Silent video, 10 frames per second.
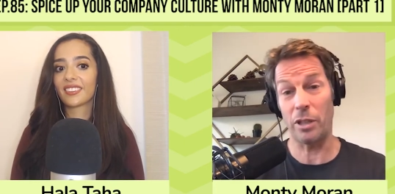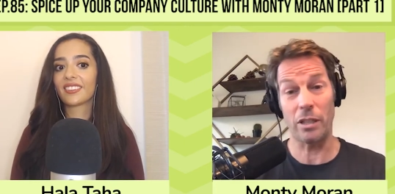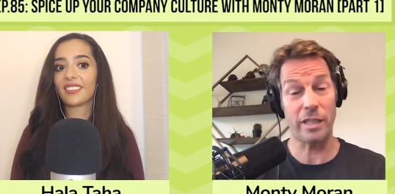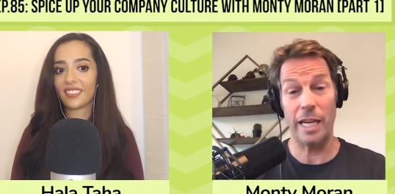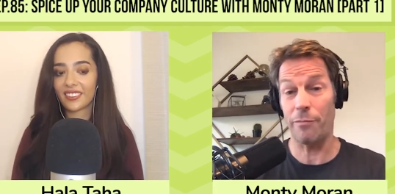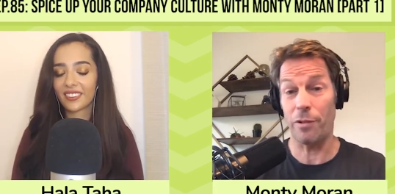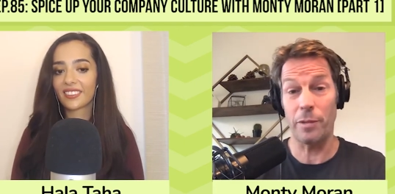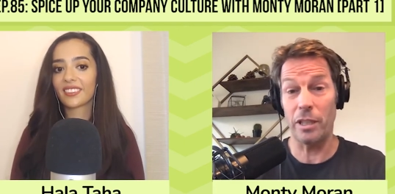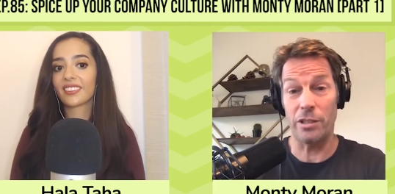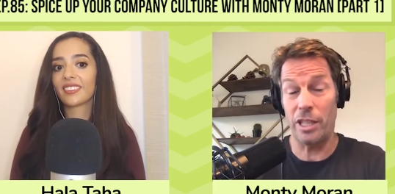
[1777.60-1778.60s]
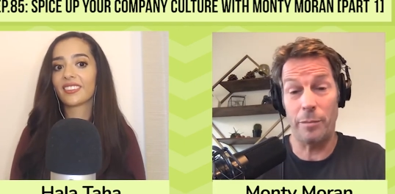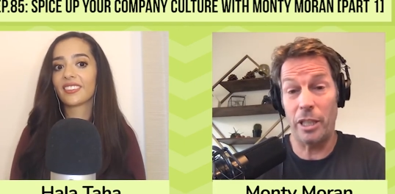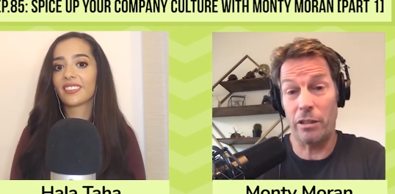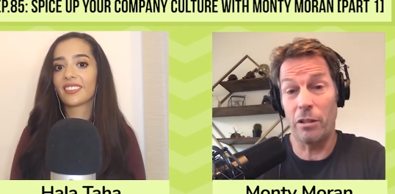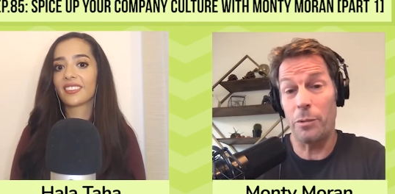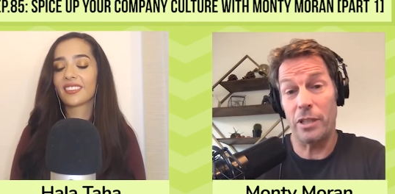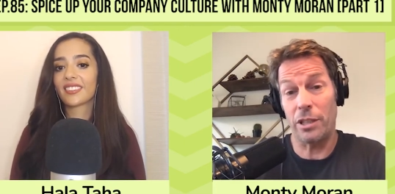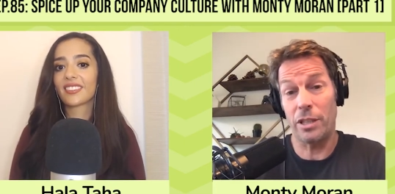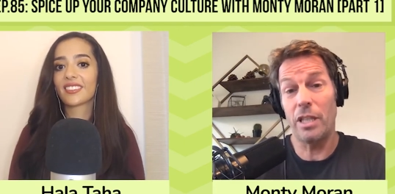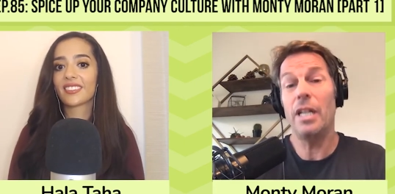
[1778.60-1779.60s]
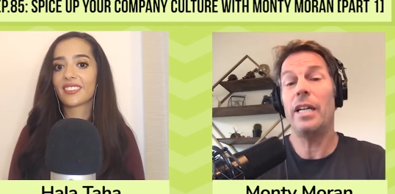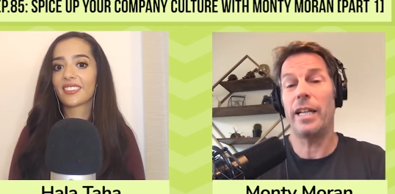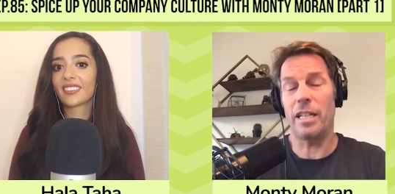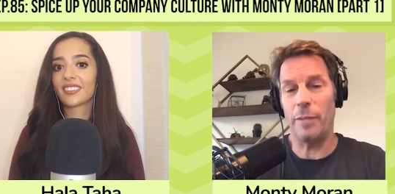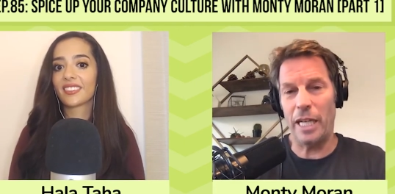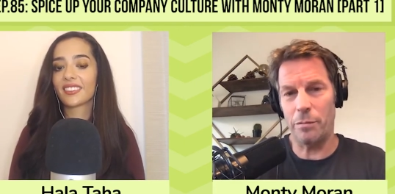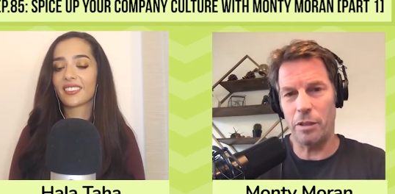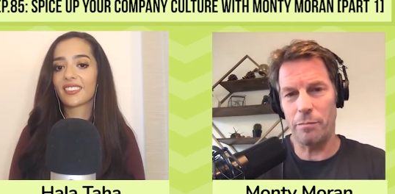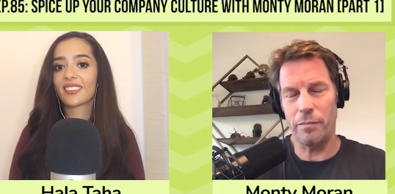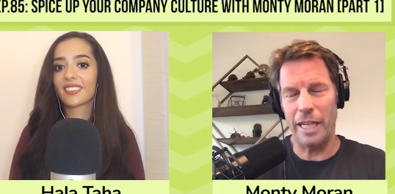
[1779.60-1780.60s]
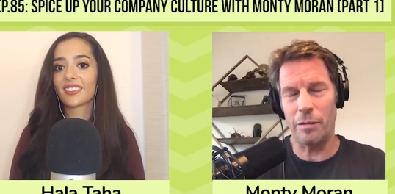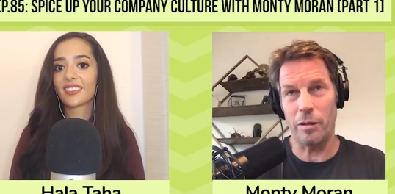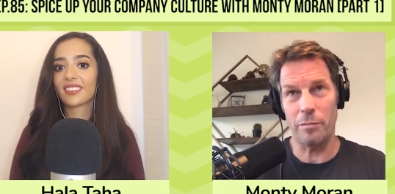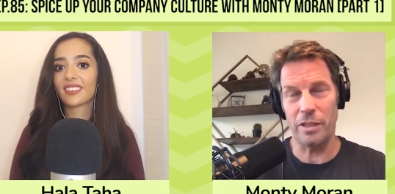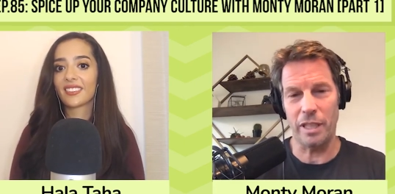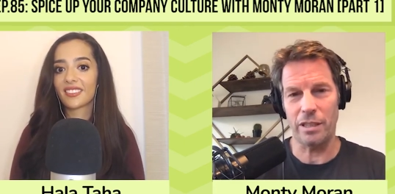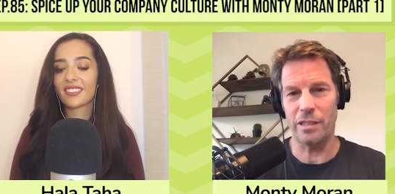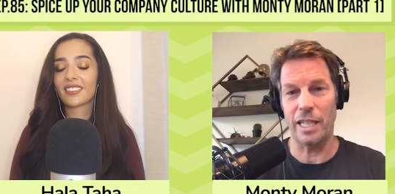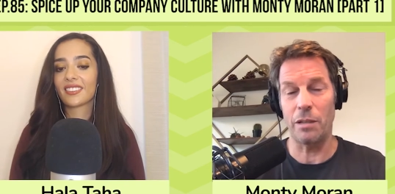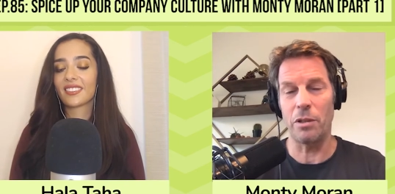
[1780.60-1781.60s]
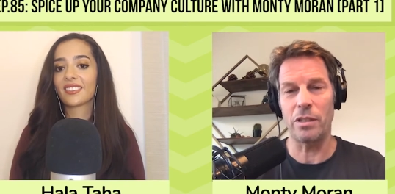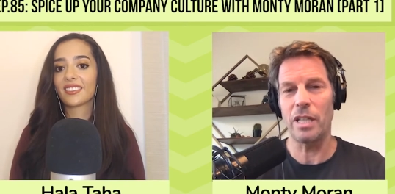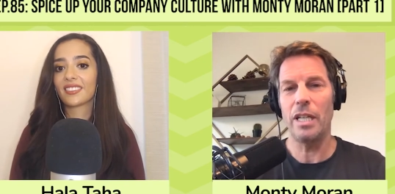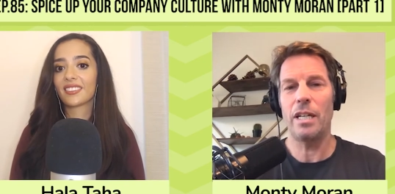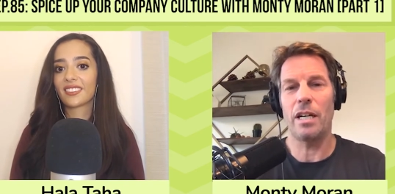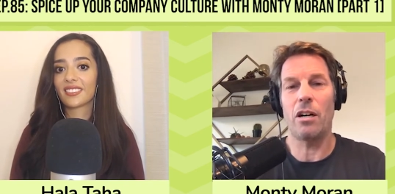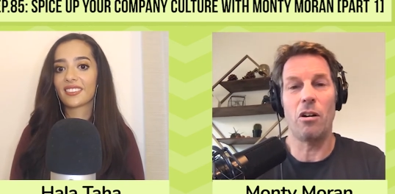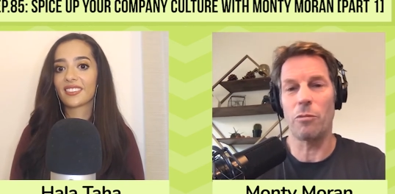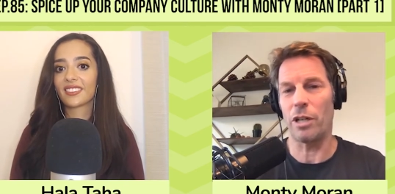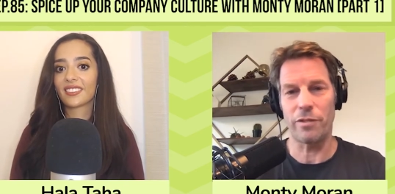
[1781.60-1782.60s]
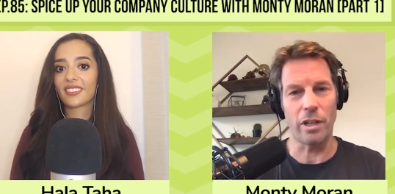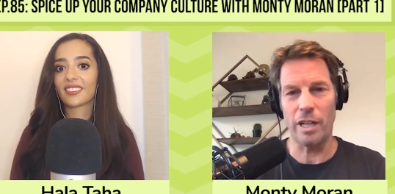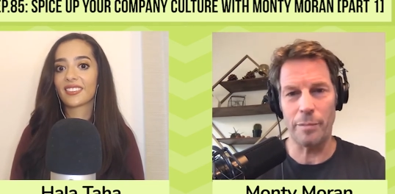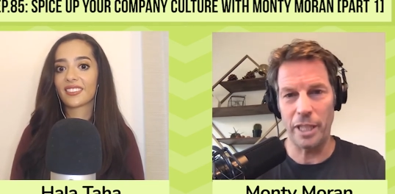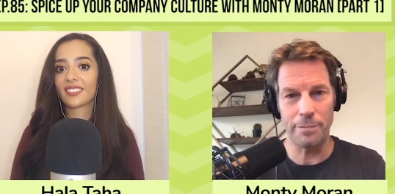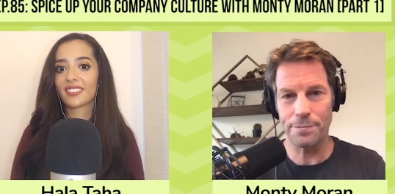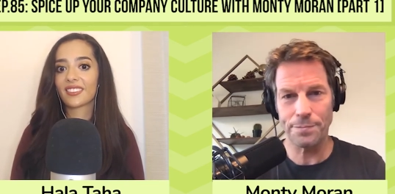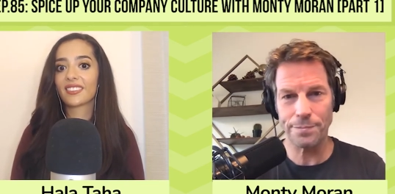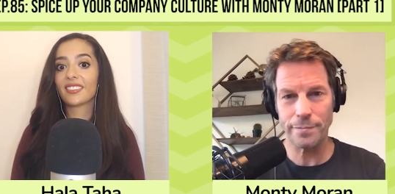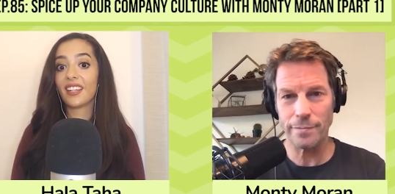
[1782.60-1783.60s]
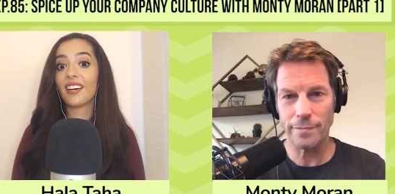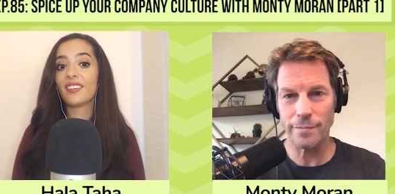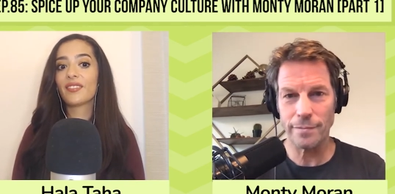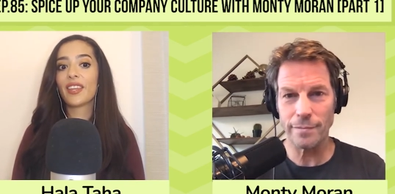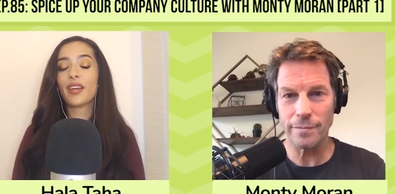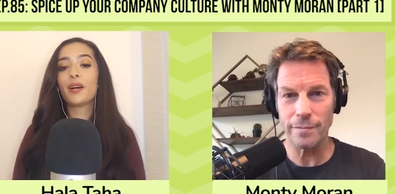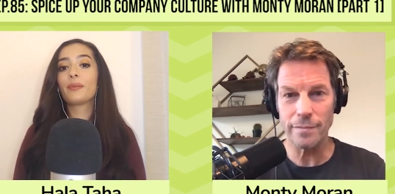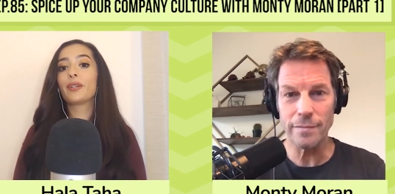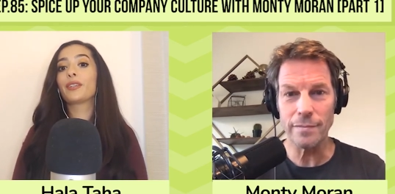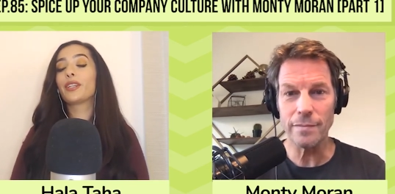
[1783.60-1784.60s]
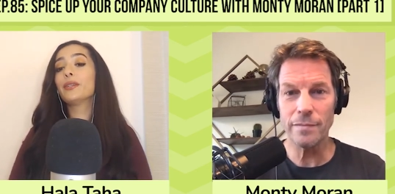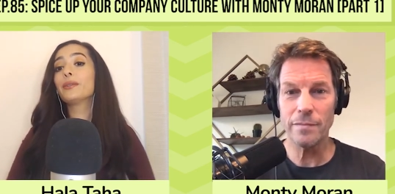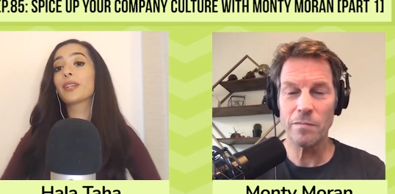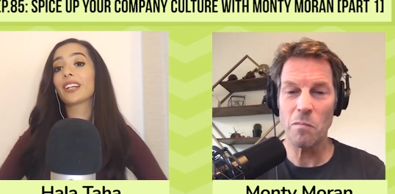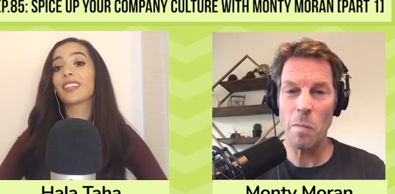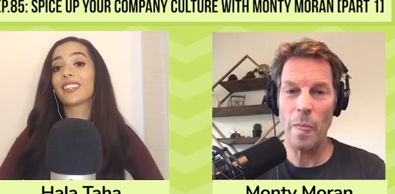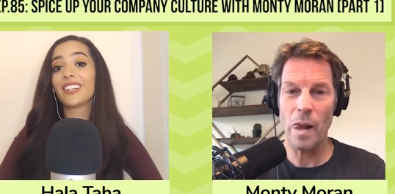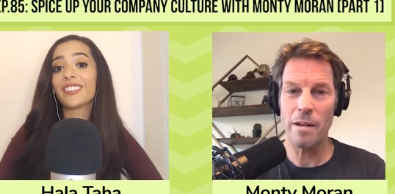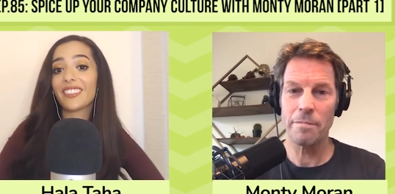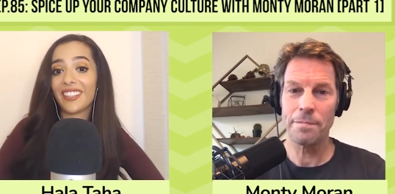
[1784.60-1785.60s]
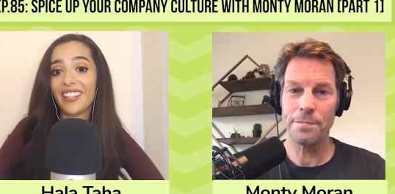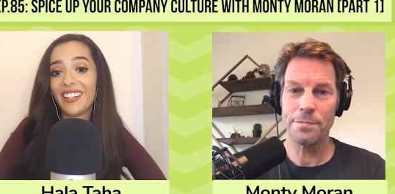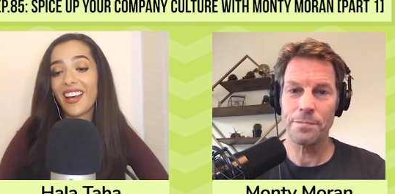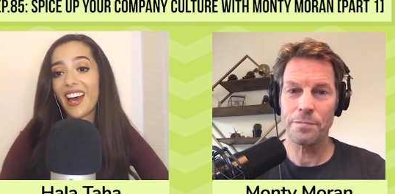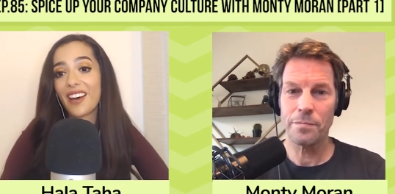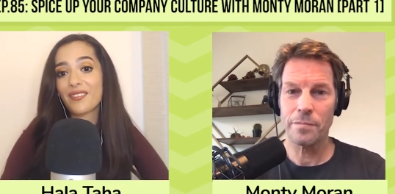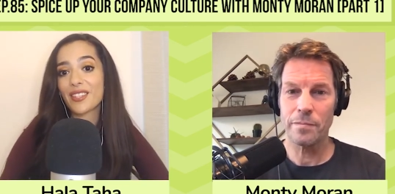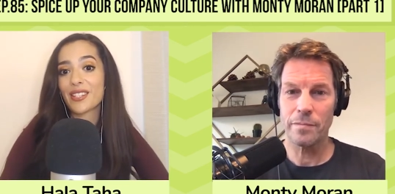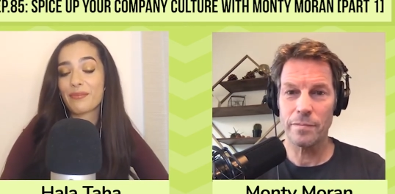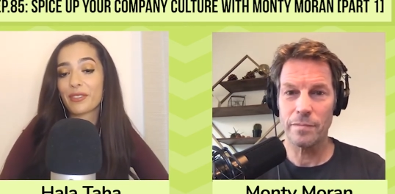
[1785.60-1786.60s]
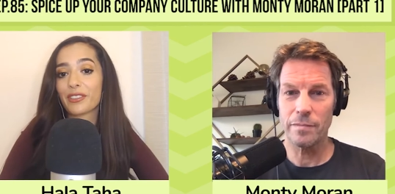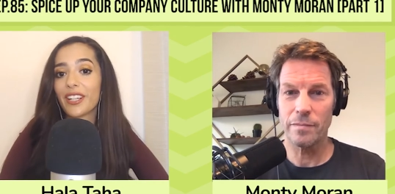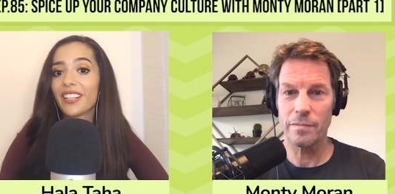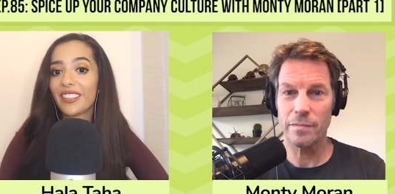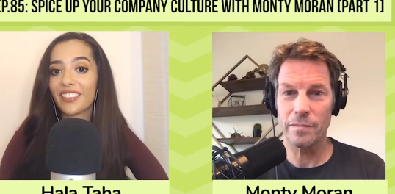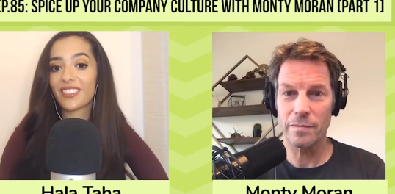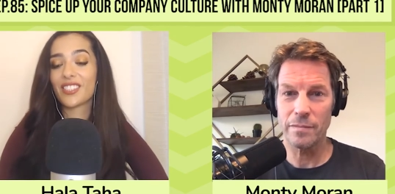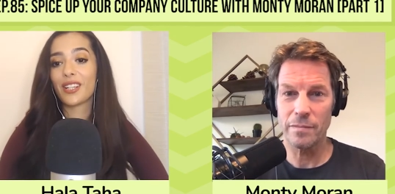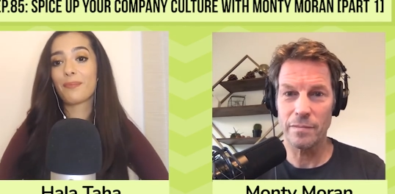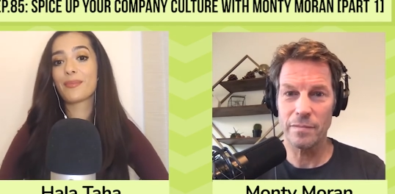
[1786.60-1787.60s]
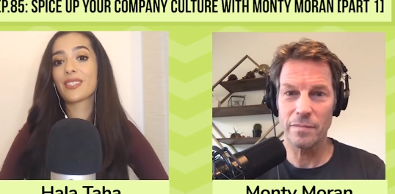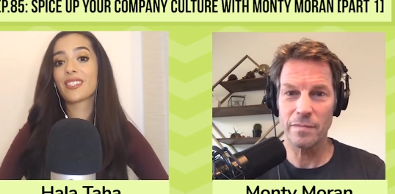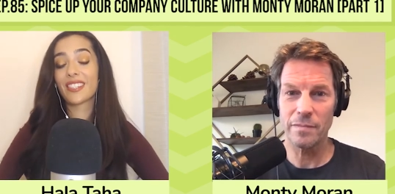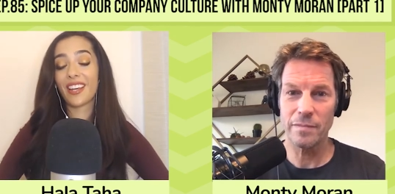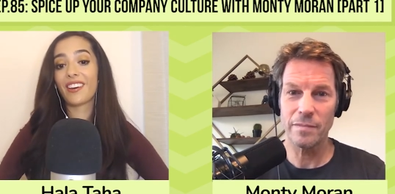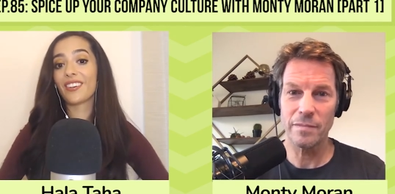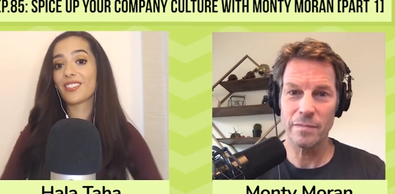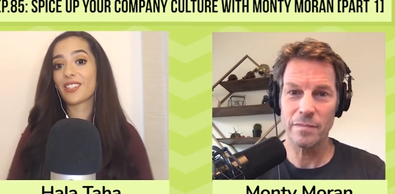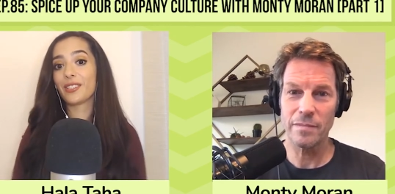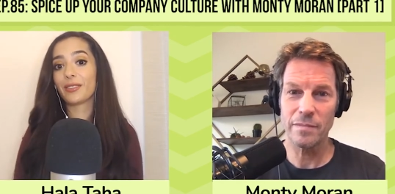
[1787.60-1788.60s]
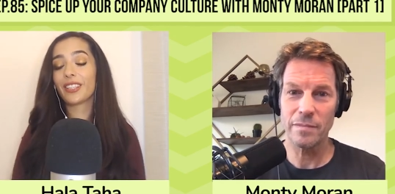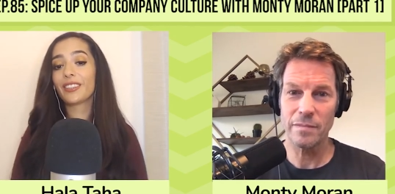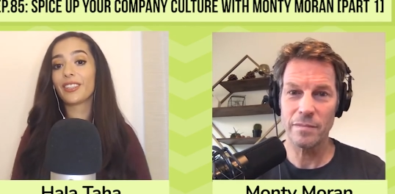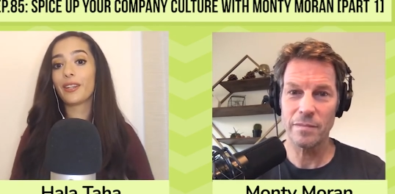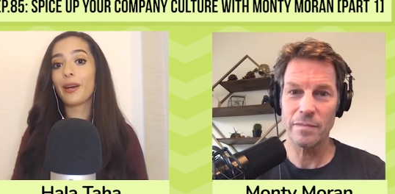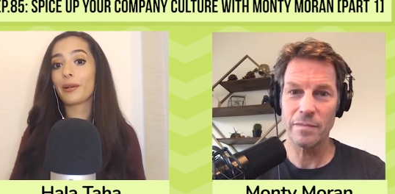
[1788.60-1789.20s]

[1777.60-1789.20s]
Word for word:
Speaker 1: else came from a legitimate crew position into management, management positions. And it was a home run for our company.
Speaker 2: Yeah. Well, you clearly have some great leadership skills. You clearly know how to